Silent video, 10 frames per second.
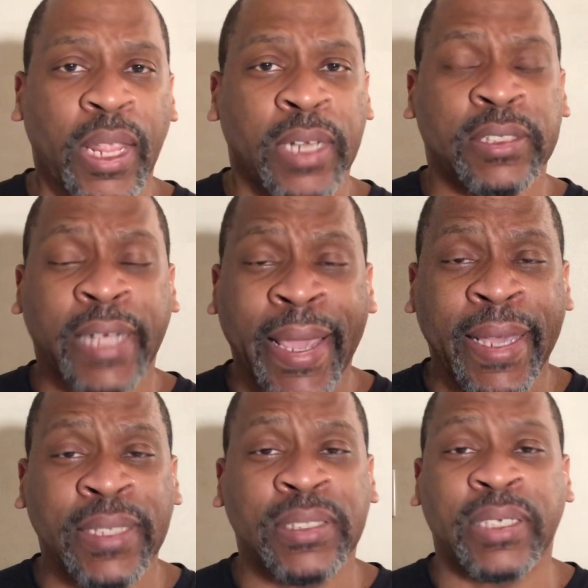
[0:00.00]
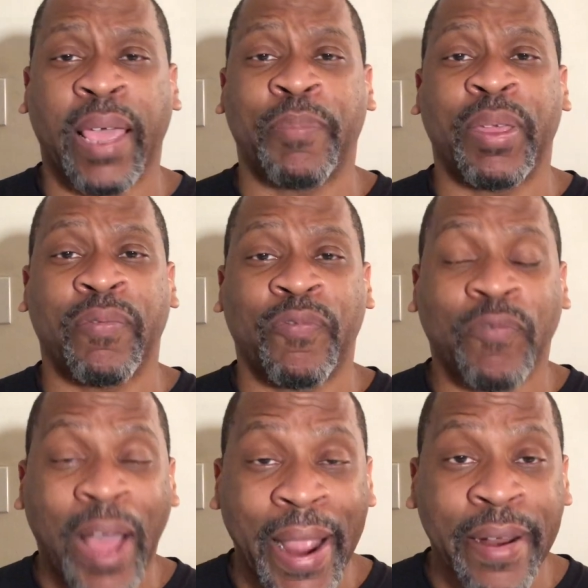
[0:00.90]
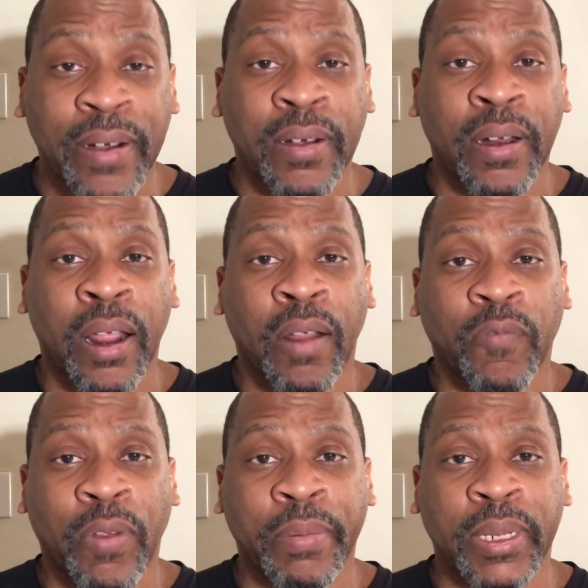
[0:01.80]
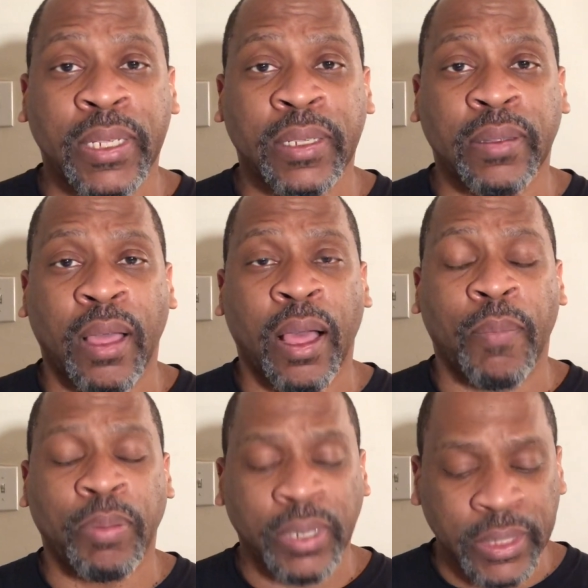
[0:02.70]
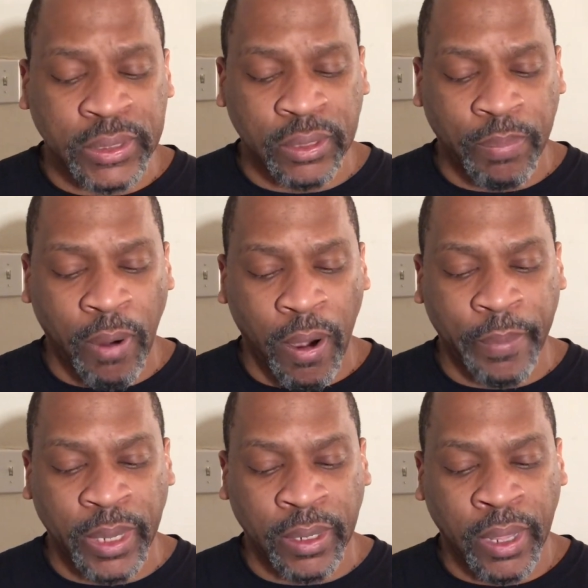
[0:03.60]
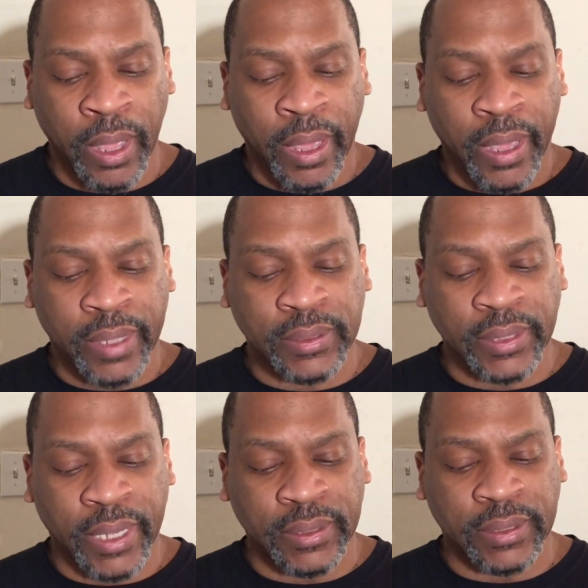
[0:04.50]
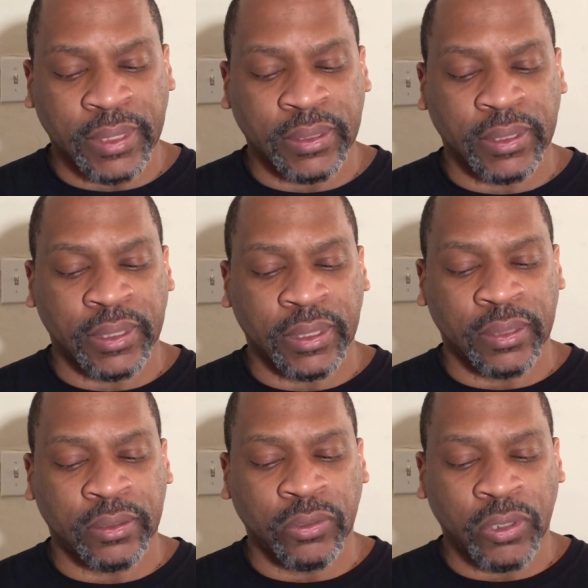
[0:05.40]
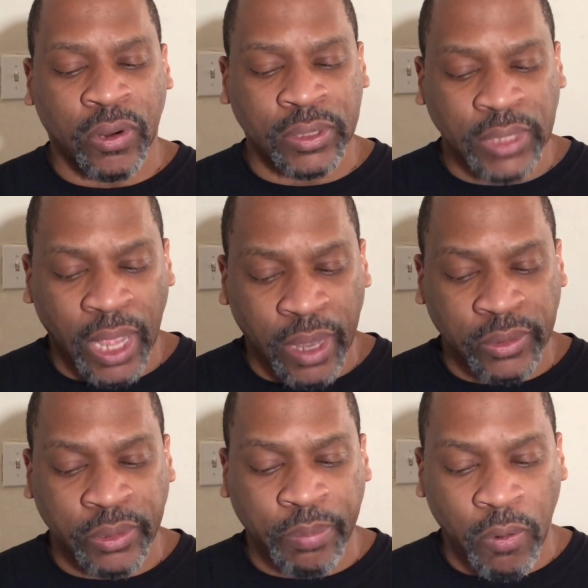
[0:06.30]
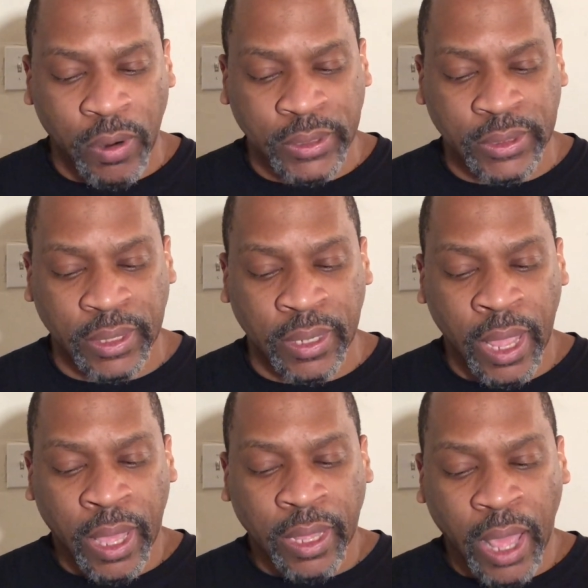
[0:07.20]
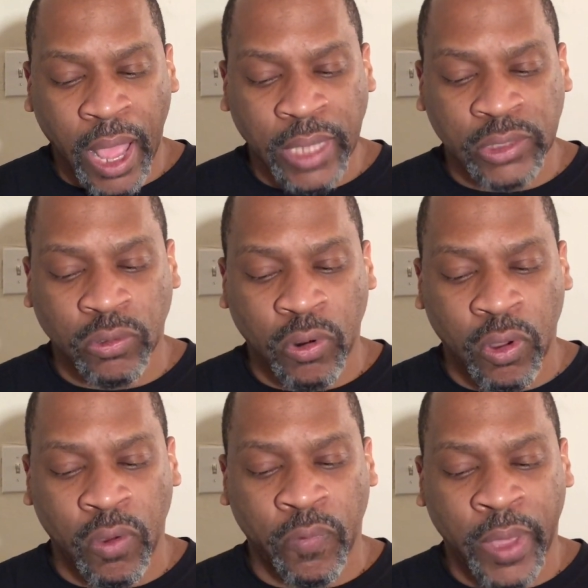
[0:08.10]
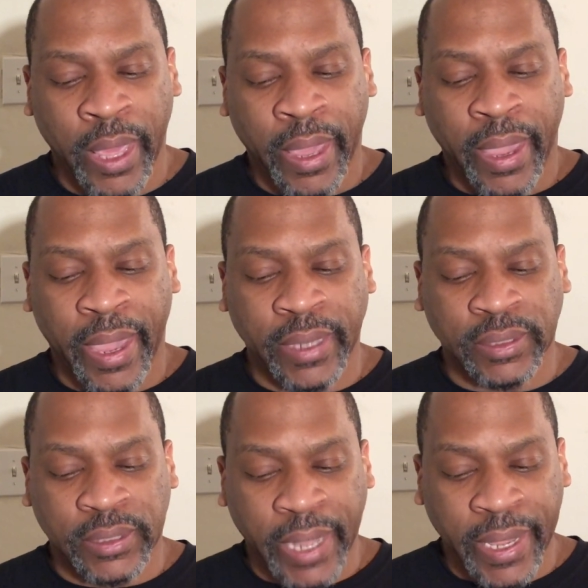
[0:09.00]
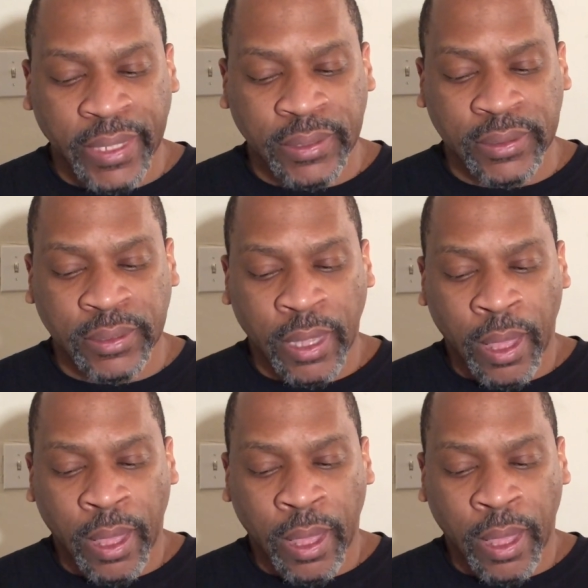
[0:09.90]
Janes have been fired from the police department. It says that the New York Times reports that Cosgrove and Janes